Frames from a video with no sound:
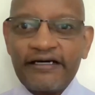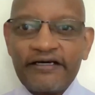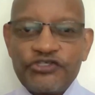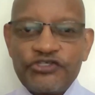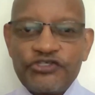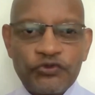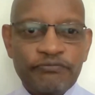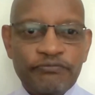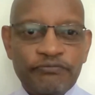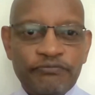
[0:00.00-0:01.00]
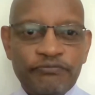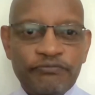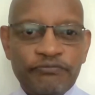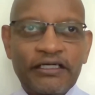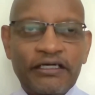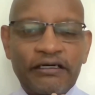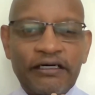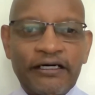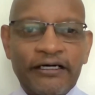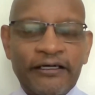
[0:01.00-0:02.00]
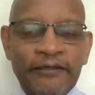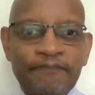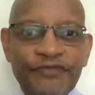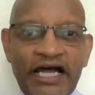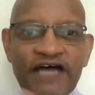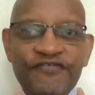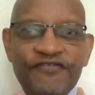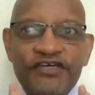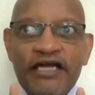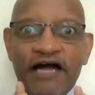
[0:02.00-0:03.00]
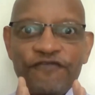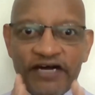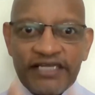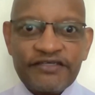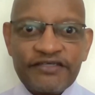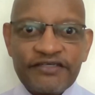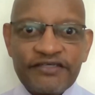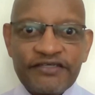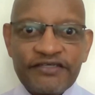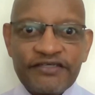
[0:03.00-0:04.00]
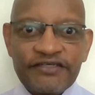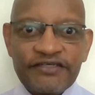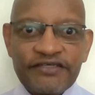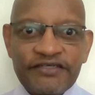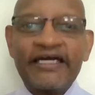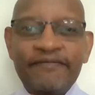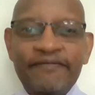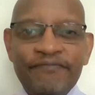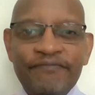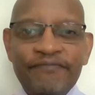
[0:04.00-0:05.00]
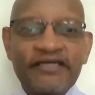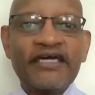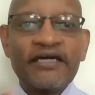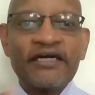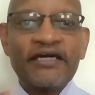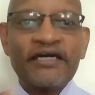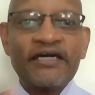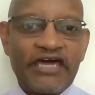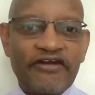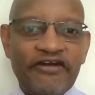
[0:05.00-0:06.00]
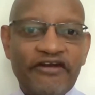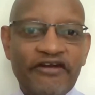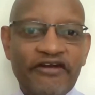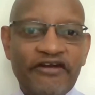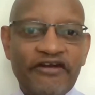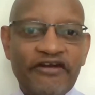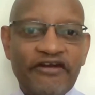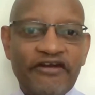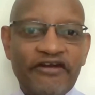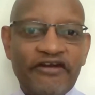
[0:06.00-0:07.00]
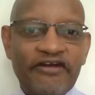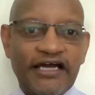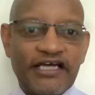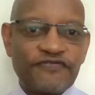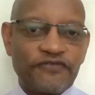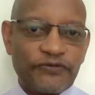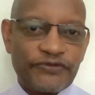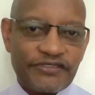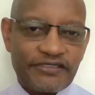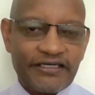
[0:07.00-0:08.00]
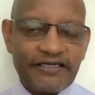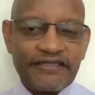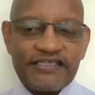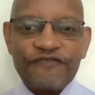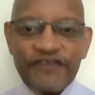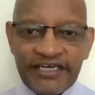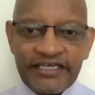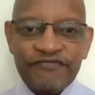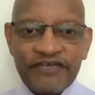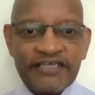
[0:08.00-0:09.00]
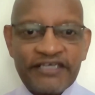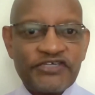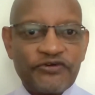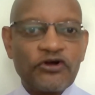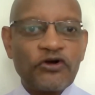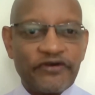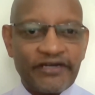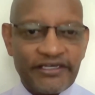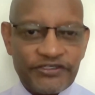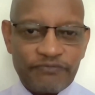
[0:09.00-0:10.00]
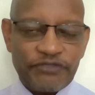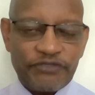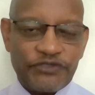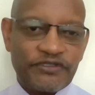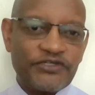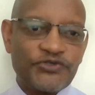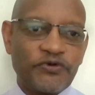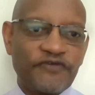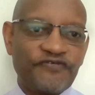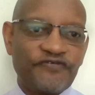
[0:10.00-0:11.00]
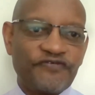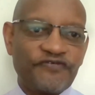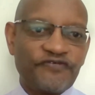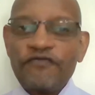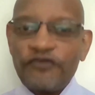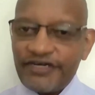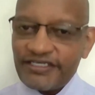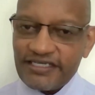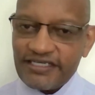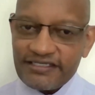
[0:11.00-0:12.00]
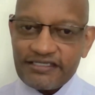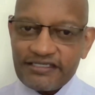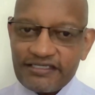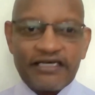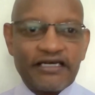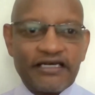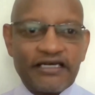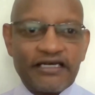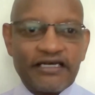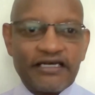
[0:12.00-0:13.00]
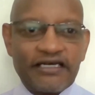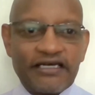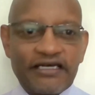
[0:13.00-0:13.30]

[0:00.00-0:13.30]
June, between having a valid business model and being able to generate regular cash flows. There's a very, very strong correlation between the two of them. For instance, let me put it this way.